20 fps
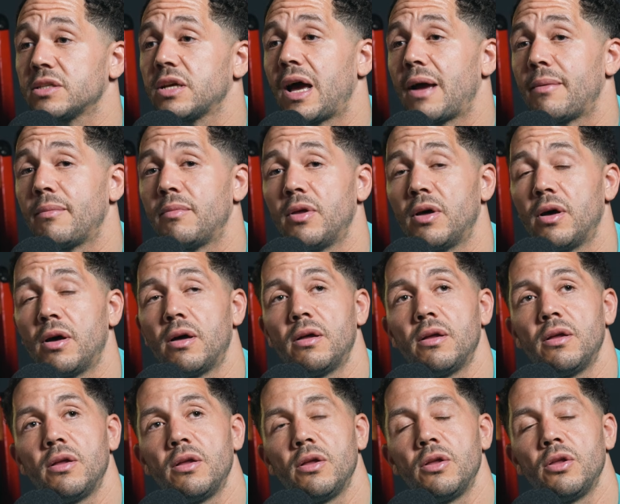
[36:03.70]
time that
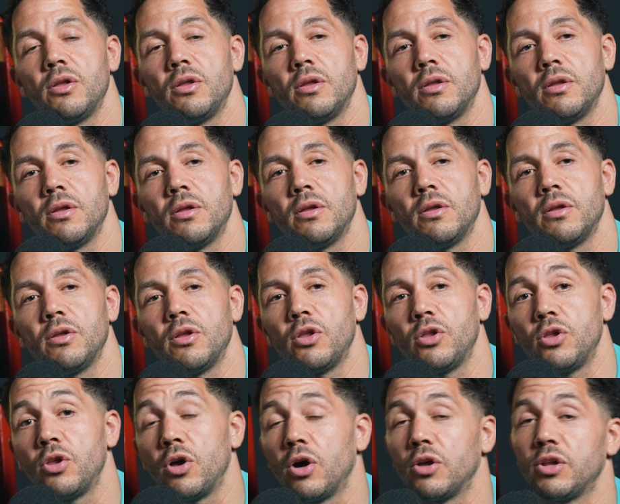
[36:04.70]

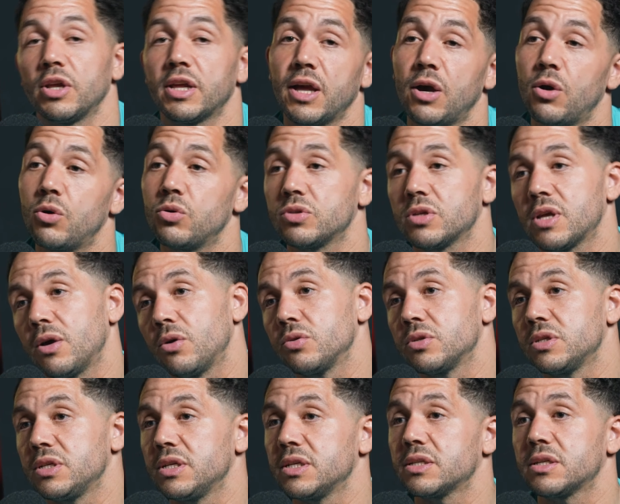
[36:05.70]
the girls,
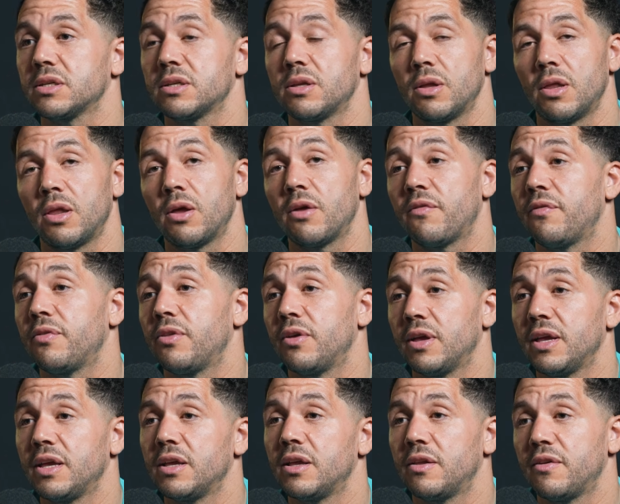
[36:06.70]
this,
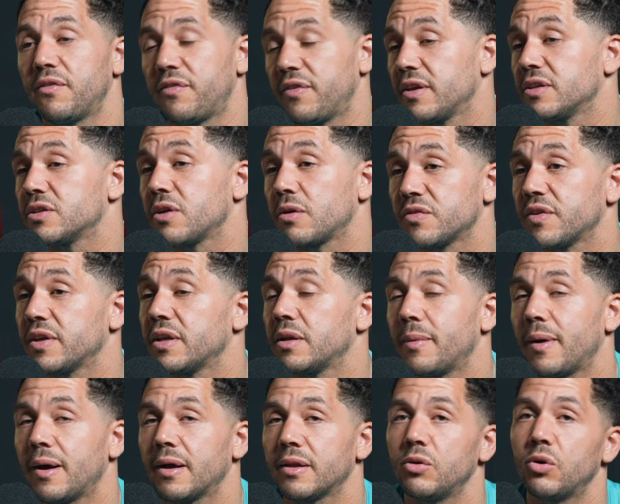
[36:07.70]
the things I was thinking
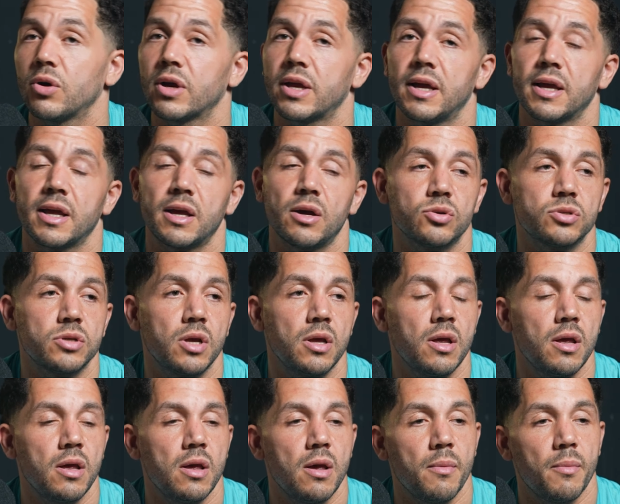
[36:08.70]
about and not getting girls.
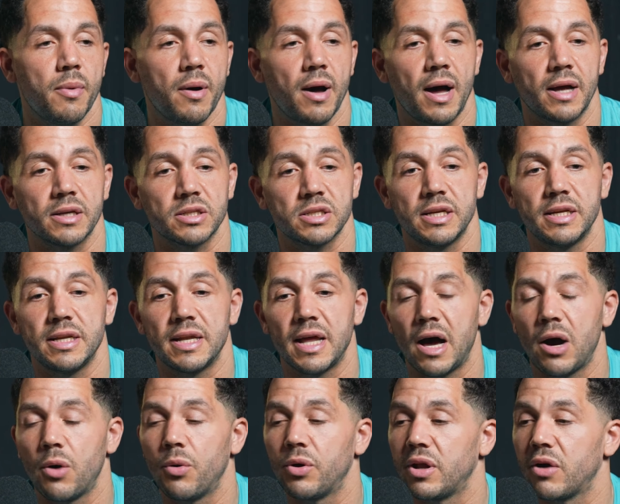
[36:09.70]
But actually
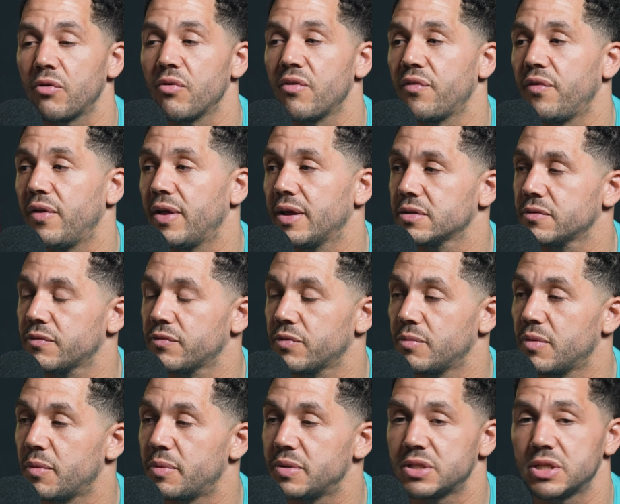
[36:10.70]
now, when I reflect
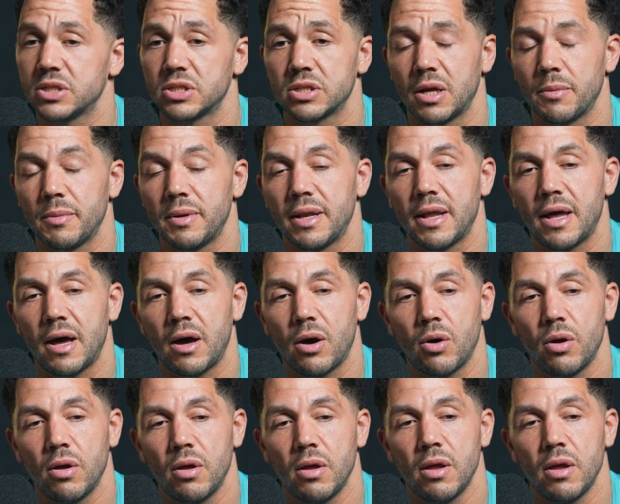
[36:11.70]
from the position I'm in now,